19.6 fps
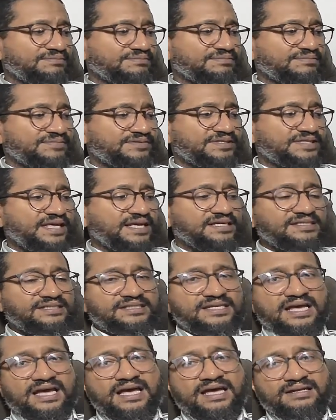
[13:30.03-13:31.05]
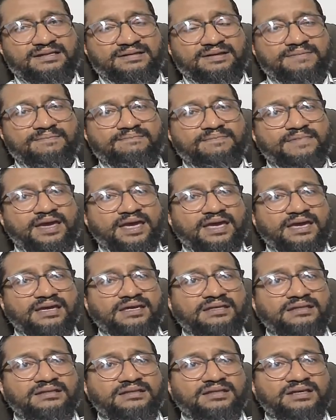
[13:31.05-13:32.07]
things that
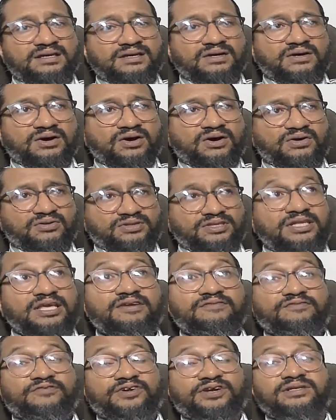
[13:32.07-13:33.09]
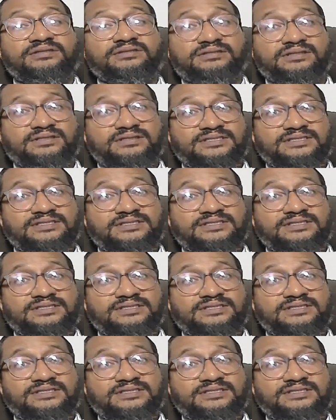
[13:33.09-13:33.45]
made different